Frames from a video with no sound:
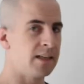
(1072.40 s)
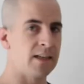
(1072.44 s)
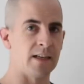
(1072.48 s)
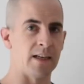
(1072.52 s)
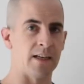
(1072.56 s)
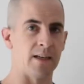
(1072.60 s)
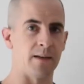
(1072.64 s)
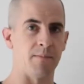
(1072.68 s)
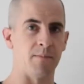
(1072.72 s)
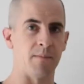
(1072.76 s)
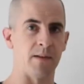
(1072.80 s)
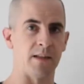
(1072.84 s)

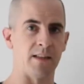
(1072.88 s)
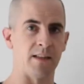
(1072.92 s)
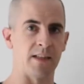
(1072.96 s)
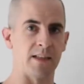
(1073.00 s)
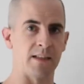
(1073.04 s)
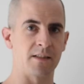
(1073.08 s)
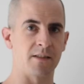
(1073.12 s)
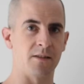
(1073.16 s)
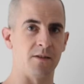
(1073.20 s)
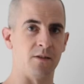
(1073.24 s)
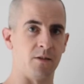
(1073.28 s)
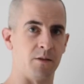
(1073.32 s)
and
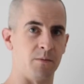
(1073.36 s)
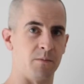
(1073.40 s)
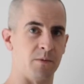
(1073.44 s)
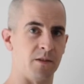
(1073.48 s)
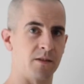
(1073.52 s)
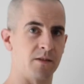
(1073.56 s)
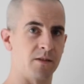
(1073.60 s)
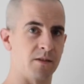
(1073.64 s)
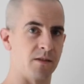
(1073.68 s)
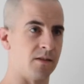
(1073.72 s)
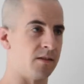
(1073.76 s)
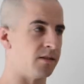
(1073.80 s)
that's normal.
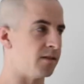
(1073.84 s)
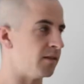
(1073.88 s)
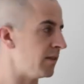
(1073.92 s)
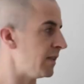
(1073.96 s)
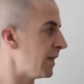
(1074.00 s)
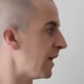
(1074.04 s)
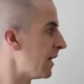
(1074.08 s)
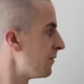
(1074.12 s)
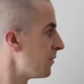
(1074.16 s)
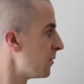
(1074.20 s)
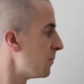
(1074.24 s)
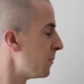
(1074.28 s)
So
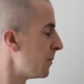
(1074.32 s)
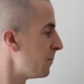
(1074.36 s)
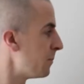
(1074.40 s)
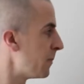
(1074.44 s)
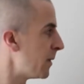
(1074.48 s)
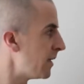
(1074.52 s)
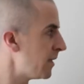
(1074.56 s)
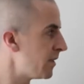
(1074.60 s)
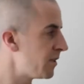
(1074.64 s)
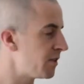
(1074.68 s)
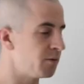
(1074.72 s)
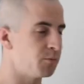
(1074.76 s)
you have to be
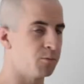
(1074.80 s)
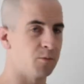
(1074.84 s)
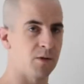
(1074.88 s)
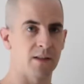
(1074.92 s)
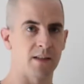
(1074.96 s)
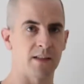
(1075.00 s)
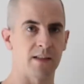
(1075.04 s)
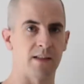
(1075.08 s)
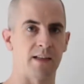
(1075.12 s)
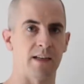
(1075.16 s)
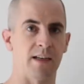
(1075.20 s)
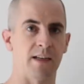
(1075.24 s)
patient
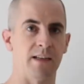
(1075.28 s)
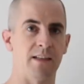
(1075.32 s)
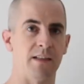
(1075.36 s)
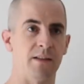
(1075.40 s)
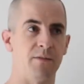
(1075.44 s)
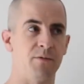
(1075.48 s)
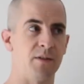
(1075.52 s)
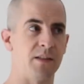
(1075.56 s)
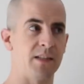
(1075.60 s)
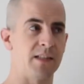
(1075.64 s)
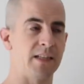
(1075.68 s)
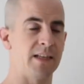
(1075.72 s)
with it, and
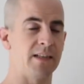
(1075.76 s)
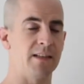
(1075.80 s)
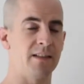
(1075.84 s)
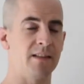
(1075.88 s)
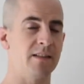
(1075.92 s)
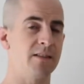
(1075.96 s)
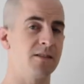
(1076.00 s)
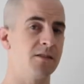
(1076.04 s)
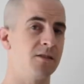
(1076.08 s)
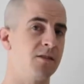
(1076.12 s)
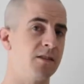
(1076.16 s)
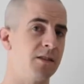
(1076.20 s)
if your
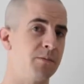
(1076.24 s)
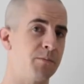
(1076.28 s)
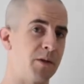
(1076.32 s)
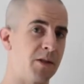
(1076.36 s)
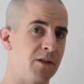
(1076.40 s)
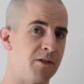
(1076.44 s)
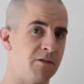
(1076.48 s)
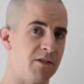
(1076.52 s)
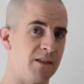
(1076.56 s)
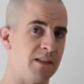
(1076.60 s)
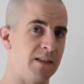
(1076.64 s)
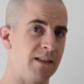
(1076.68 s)
tendon is only
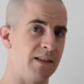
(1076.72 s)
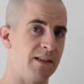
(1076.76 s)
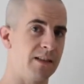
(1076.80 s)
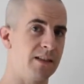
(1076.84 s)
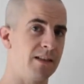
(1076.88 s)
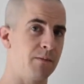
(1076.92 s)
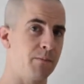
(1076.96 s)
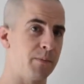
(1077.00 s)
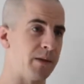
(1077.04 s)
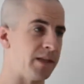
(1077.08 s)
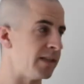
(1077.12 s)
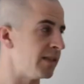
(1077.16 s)
bothering you a
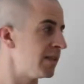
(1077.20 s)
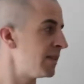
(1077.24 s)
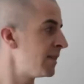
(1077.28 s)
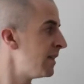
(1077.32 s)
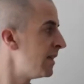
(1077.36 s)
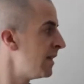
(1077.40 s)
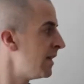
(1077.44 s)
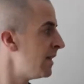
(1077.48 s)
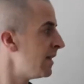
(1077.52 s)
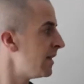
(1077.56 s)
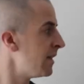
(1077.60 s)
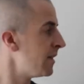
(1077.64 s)
little bit,
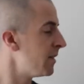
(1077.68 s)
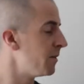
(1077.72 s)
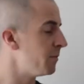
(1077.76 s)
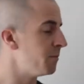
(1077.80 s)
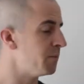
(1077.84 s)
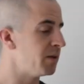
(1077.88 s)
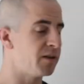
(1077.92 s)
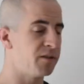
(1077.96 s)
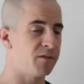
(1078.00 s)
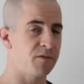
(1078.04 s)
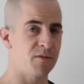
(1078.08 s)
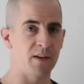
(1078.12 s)
you
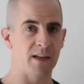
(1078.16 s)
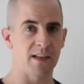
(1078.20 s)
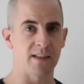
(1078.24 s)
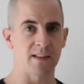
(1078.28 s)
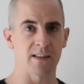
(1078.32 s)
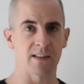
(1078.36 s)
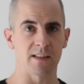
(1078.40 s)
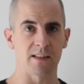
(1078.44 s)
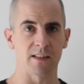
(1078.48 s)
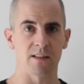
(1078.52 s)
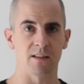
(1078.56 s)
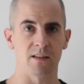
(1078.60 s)
may
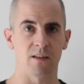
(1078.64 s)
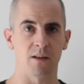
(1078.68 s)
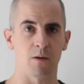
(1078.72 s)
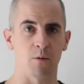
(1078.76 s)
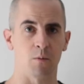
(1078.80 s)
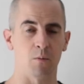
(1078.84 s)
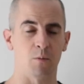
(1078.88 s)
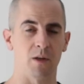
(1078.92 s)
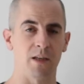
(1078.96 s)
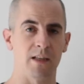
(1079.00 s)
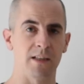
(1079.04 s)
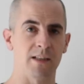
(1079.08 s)
find that you're
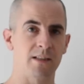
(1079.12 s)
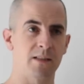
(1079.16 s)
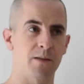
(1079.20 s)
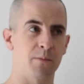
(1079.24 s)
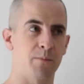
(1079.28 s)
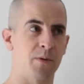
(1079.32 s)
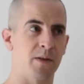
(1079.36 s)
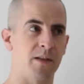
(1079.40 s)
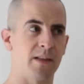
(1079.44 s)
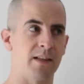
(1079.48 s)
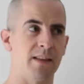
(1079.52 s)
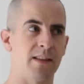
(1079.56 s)
not willing to
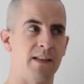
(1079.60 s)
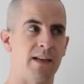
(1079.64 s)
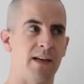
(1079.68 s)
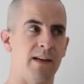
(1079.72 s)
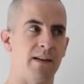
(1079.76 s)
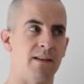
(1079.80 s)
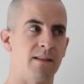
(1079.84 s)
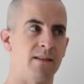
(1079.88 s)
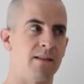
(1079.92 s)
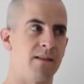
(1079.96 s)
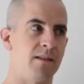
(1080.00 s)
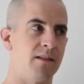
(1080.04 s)
put in
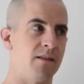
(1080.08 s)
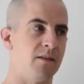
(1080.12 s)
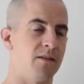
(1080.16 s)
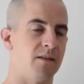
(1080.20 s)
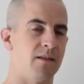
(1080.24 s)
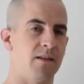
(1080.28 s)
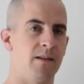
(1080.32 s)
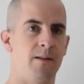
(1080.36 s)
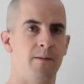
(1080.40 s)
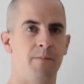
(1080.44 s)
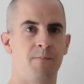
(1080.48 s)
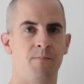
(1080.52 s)
that,
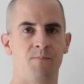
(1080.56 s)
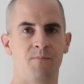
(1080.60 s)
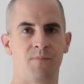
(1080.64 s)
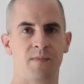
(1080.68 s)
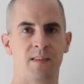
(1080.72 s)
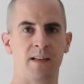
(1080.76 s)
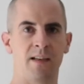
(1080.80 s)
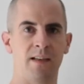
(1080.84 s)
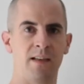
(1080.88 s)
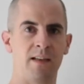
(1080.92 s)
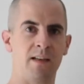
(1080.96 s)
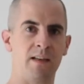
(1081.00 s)

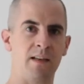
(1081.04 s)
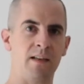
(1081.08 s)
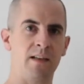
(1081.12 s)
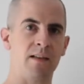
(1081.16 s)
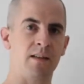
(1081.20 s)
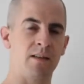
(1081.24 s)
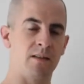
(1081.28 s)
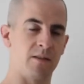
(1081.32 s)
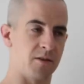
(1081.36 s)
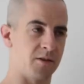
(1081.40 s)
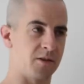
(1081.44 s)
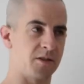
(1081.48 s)

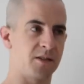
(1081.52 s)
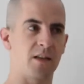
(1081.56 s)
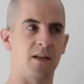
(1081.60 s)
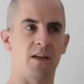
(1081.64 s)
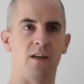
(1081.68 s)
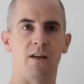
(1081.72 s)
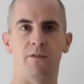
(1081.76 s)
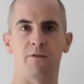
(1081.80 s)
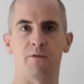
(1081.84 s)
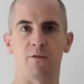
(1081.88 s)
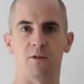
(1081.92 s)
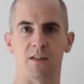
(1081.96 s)
those
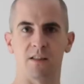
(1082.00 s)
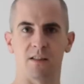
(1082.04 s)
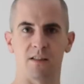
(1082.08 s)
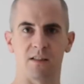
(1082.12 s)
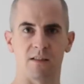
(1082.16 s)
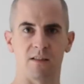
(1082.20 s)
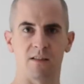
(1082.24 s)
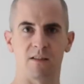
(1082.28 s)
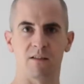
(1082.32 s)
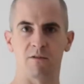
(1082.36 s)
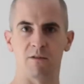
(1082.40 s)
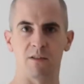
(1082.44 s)
calf
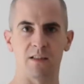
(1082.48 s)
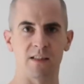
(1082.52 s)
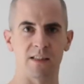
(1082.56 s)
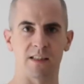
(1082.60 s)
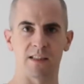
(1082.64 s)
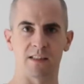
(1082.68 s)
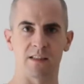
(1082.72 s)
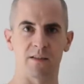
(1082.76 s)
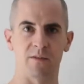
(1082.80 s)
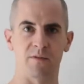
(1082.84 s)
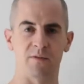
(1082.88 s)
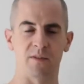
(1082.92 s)
raises, 3
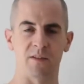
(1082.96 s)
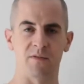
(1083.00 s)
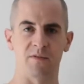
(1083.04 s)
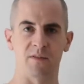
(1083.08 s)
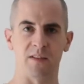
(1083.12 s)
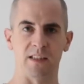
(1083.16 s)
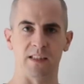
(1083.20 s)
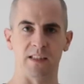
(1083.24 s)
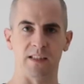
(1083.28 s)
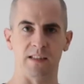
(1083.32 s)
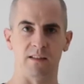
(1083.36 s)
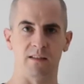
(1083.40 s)
sets of
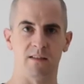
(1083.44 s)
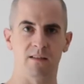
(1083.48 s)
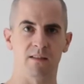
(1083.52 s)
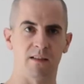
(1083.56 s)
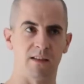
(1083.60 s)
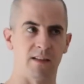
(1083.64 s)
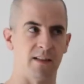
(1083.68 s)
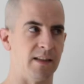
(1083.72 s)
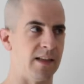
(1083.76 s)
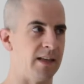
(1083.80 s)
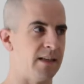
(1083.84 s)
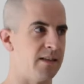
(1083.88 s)
15, and
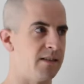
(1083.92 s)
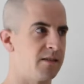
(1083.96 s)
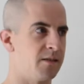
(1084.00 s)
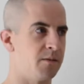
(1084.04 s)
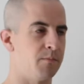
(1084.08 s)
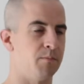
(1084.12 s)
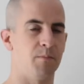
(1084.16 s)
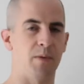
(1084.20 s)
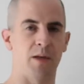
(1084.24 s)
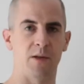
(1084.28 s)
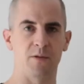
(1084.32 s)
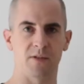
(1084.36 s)
then
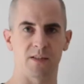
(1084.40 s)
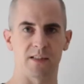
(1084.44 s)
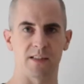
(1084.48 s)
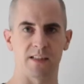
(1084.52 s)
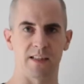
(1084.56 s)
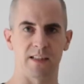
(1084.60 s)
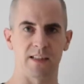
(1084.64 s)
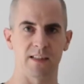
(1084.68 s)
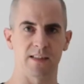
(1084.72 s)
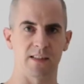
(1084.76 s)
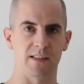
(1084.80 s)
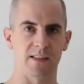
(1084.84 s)
some
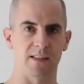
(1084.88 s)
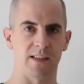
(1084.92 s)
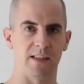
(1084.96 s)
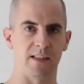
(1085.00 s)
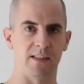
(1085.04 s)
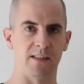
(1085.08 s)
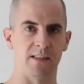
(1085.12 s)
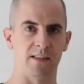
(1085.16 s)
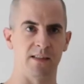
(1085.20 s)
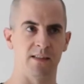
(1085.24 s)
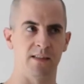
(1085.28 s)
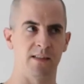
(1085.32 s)
bouncing
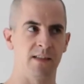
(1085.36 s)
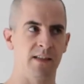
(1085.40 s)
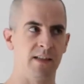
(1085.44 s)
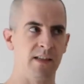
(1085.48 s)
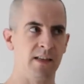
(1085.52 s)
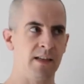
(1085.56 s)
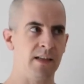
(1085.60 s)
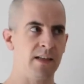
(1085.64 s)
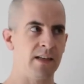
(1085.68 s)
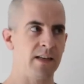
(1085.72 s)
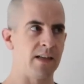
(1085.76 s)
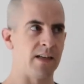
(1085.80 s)
exercises.
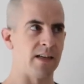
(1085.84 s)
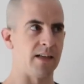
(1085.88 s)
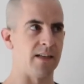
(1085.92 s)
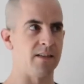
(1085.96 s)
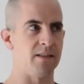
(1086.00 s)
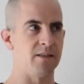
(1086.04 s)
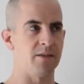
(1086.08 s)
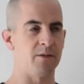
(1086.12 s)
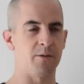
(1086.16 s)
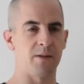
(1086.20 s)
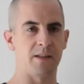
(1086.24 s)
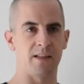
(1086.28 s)

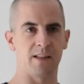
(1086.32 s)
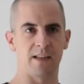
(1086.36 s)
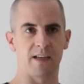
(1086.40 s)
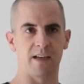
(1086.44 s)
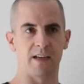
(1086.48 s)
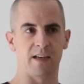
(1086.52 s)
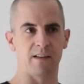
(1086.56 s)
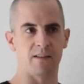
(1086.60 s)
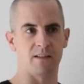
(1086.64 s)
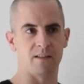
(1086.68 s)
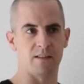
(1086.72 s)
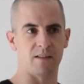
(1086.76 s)
And doing
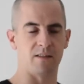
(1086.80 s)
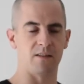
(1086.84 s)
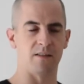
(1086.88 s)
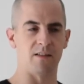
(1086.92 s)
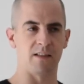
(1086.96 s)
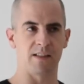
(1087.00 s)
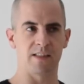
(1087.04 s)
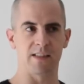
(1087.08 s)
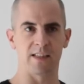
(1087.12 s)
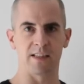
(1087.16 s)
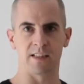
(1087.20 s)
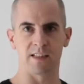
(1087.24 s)
that,
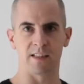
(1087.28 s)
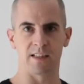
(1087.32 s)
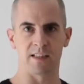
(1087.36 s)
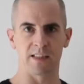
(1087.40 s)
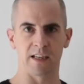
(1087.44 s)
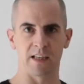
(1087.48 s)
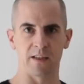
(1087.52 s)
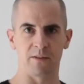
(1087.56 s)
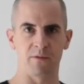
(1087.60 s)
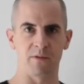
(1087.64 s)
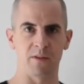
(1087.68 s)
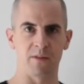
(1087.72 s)
it'll take you
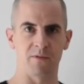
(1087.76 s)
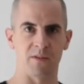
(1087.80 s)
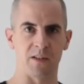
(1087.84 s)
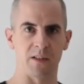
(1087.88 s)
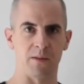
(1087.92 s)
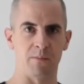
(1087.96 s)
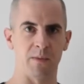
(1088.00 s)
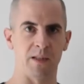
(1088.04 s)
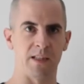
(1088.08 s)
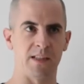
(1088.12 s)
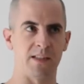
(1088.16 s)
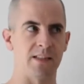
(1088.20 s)

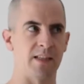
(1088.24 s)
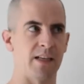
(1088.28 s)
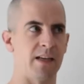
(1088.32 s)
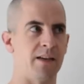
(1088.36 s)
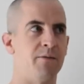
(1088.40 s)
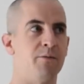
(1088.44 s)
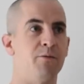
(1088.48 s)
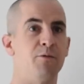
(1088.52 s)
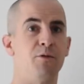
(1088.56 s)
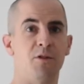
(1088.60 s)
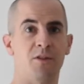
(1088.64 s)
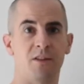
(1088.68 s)
10-15 minutes
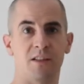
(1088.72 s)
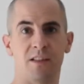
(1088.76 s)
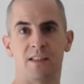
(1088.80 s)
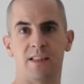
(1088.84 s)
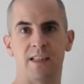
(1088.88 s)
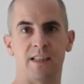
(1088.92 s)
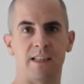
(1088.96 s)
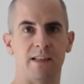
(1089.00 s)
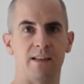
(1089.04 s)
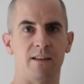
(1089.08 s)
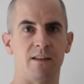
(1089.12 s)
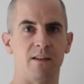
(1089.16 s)
every other
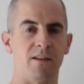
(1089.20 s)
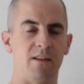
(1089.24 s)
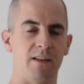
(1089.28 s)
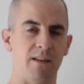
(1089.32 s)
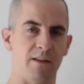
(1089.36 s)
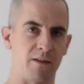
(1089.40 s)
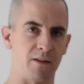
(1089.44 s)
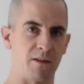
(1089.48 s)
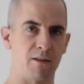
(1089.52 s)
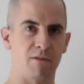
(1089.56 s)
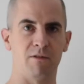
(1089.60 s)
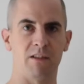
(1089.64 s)
day
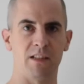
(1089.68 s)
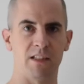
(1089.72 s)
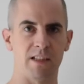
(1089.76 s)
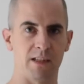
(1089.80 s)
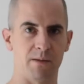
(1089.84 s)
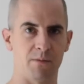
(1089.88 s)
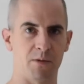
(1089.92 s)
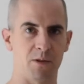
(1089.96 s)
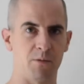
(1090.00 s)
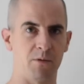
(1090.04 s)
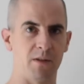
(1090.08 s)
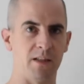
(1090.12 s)
or 3
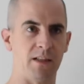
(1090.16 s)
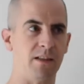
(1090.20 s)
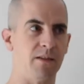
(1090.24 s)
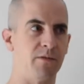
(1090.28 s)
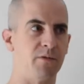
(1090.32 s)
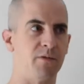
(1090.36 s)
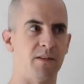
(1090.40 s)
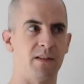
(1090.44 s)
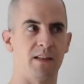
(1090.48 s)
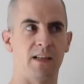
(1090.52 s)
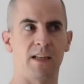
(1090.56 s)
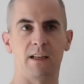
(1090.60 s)
times a week
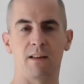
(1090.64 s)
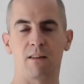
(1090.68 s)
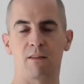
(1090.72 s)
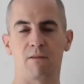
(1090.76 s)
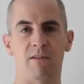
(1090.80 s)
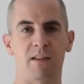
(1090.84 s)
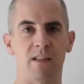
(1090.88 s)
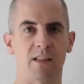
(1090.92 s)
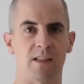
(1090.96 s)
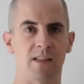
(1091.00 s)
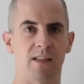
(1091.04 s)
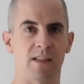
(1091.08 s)
for like
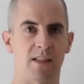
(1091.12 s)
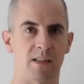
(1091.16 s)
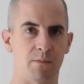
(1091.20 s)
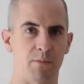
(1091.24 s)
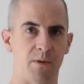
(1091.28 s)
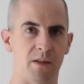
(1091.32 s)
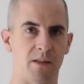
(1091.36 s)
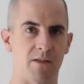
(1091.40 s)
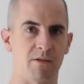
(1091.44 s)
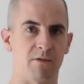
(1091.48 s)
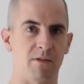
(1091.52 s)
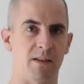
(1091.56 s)
3 to 6
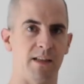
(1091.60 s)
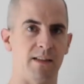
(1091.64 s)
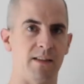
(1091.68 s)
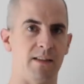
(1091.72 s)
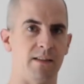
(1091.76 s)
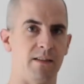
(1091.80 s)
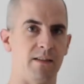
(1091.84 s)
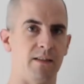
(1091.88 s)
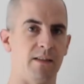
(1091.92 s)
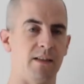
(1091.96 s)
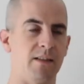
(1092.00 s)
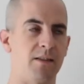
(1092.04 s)
months,
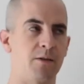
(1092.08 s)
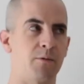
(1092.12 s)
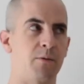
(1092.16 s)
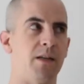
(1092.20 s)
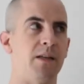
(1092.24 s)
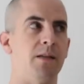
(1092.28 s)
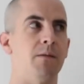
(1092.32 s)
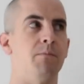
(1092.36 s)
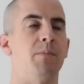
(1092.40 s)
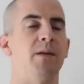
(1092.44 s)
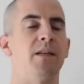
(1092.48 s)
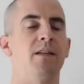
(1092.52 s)
right? It's
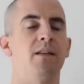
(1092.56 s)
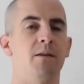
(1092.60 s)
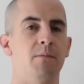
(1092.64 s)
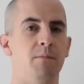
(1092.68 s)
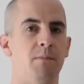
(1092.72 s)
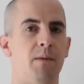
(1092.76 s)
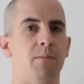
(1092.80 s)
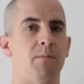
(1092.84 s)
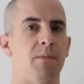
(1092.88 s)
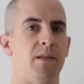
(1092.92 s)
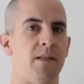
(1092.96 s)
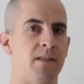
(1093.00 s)
quite a big
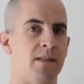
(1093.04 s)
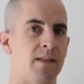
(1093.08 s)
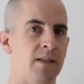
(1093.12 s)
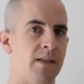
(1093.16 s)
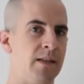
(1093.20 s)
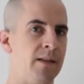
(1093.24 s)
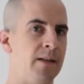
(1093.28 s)
commitment.